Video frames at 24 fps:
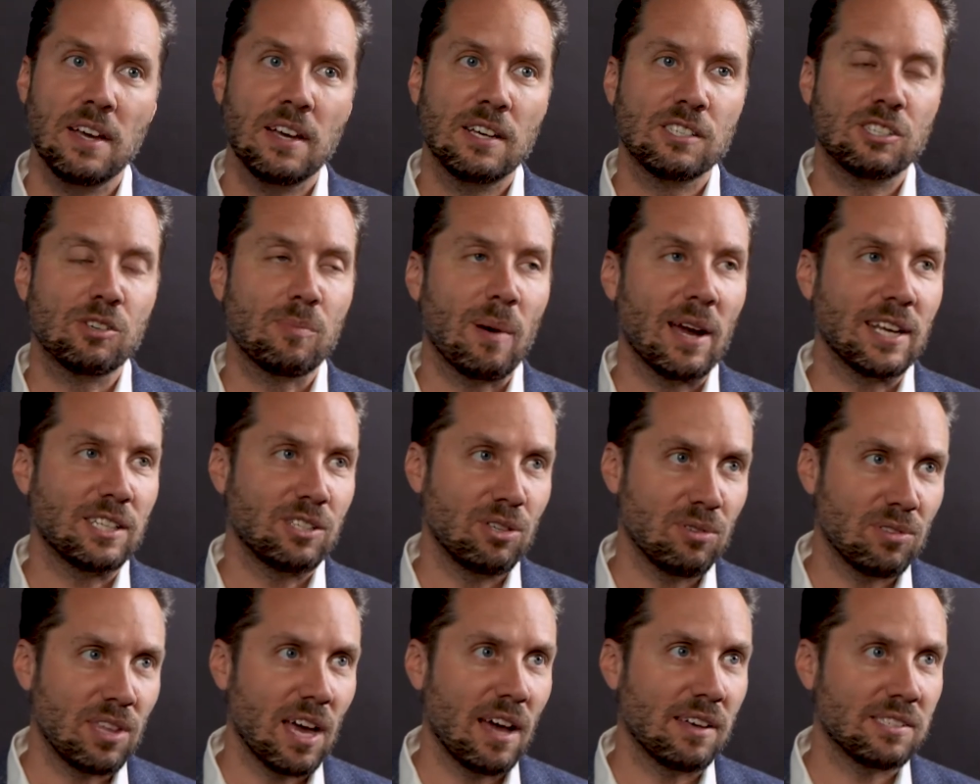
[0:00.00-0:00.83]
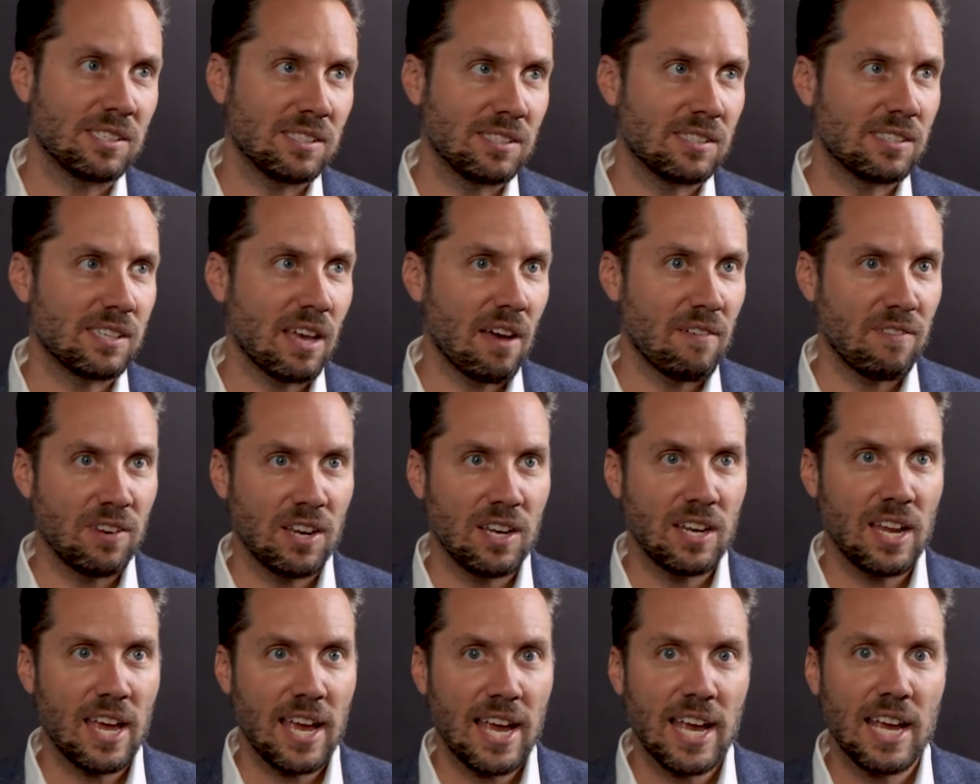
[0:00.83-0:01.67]
So by 2007
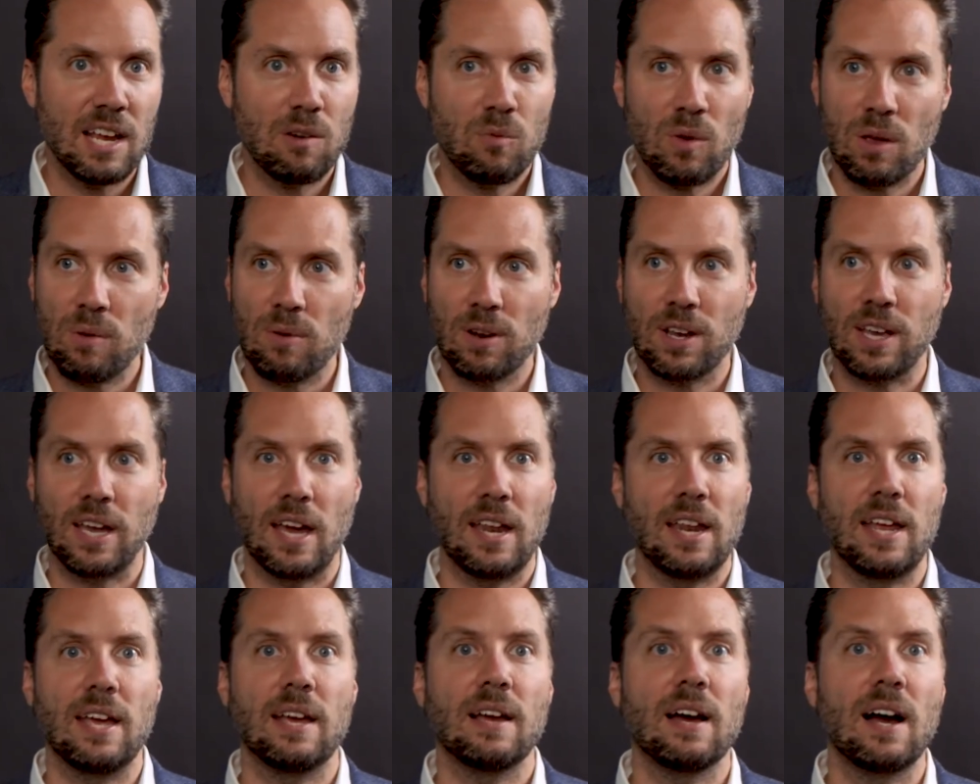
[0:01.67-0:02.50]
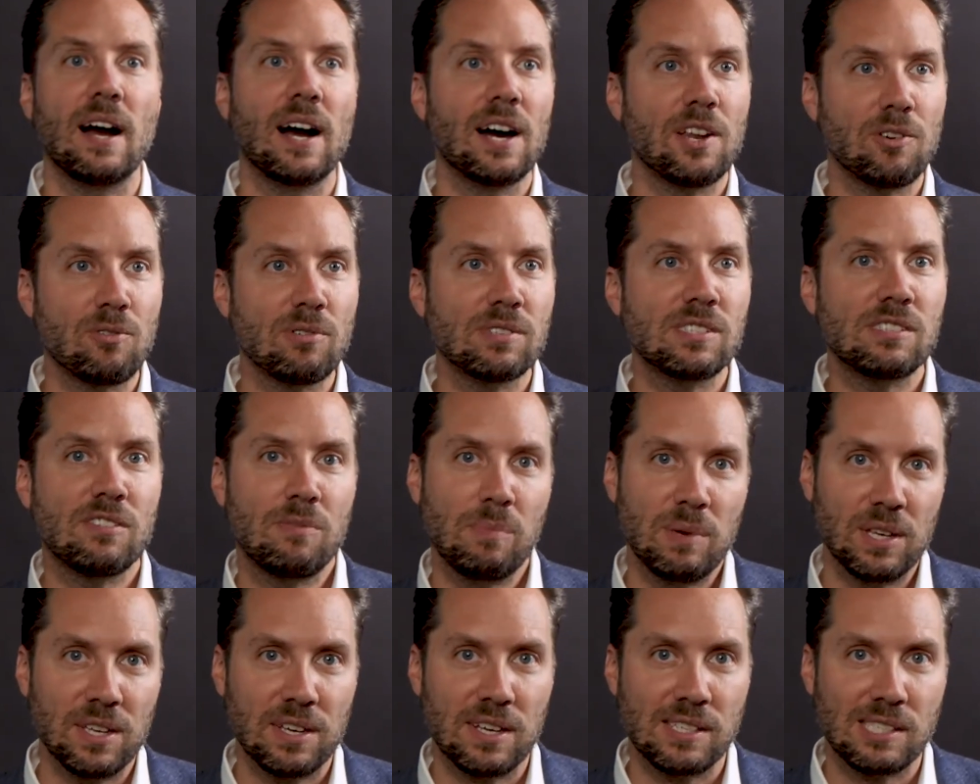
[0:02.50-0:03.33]
and 2008, we were getting hundreds of
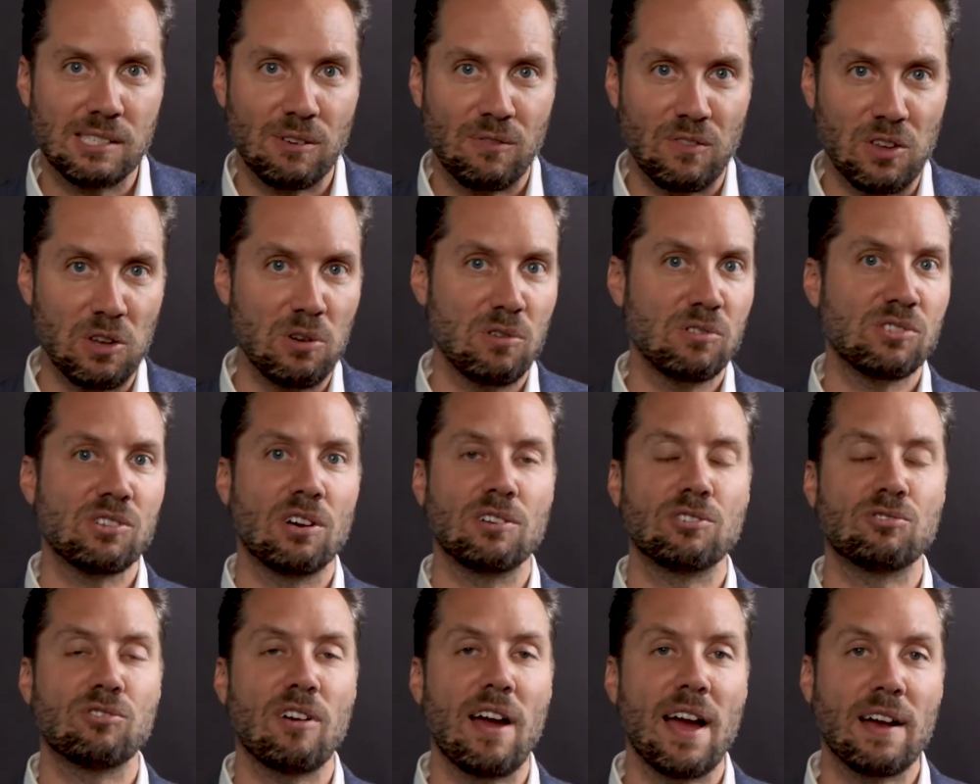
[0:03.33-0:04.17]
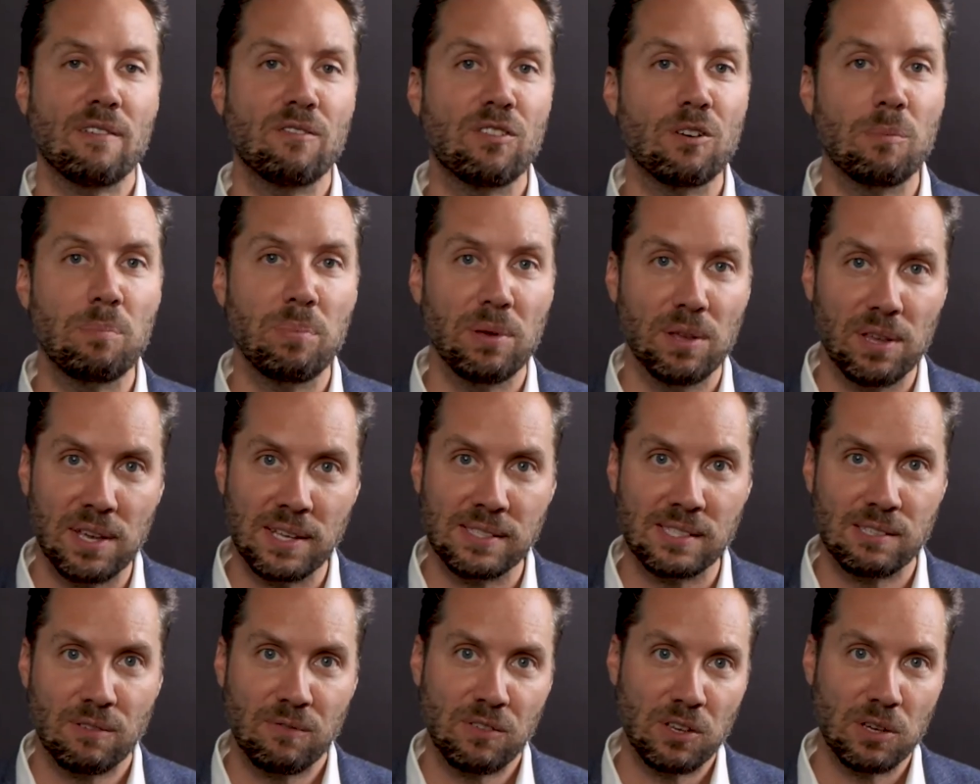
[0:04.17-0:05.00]
millions of views, on track for
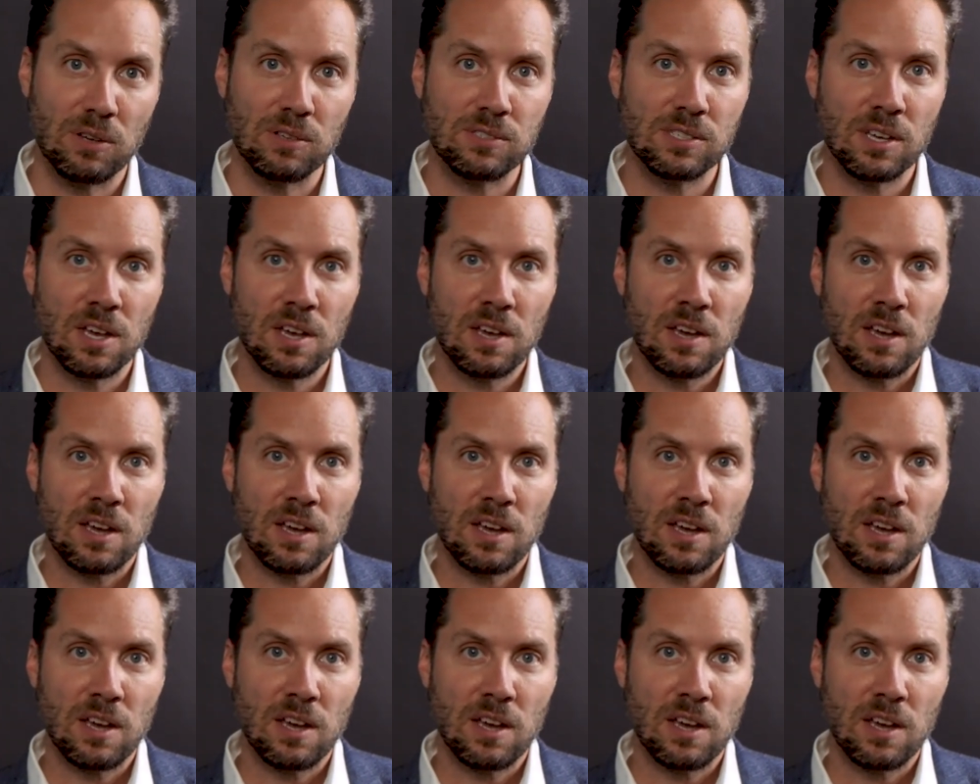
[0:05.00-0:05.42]
billions of views,